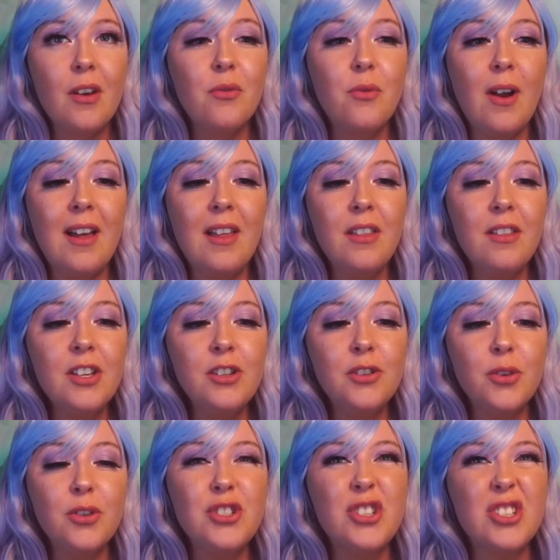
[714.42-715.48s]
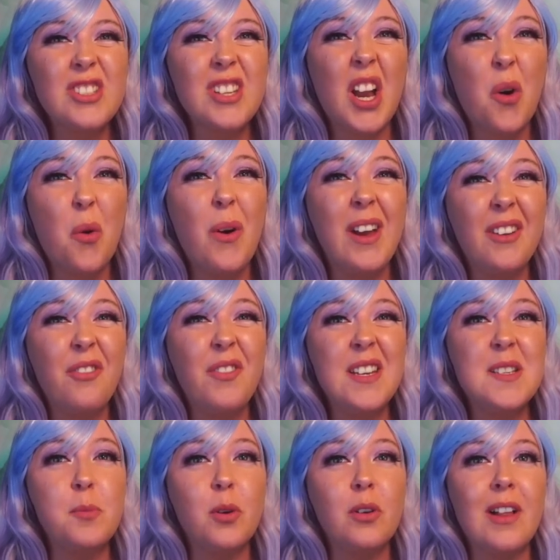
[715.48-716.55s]
Rather than doing just a quick
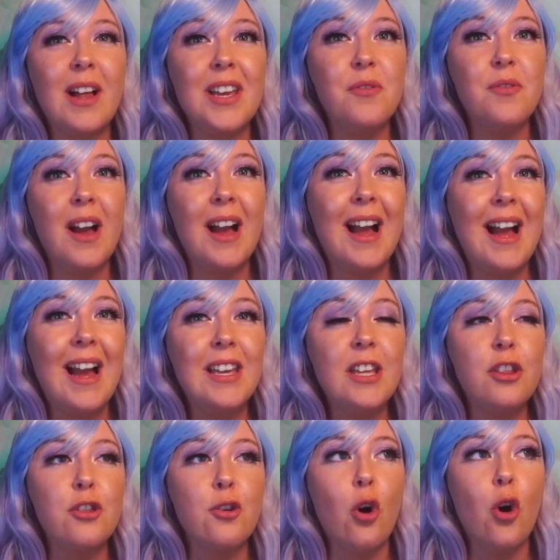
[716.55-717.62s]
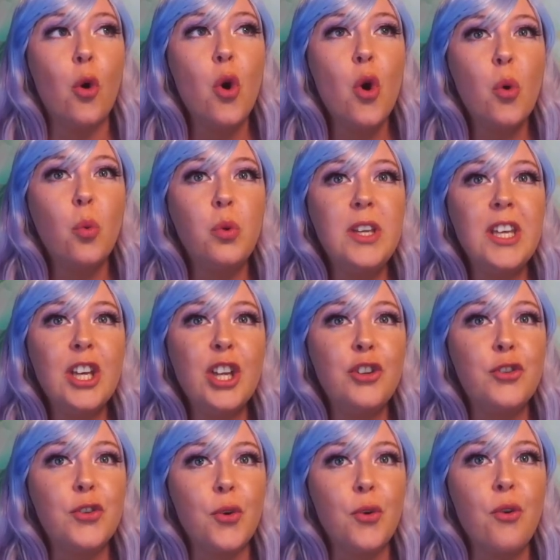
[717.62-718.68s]
Facebook Live, I thought we could
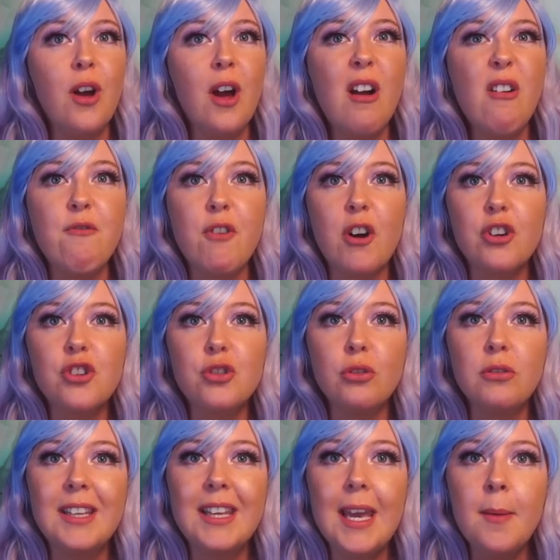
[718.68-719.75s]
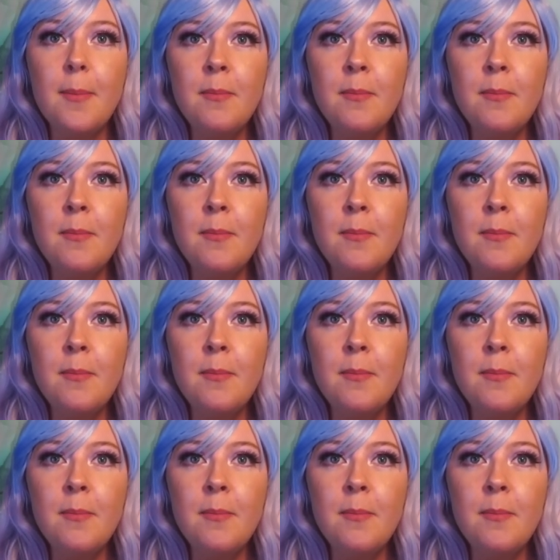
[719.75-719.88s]
do a virtual game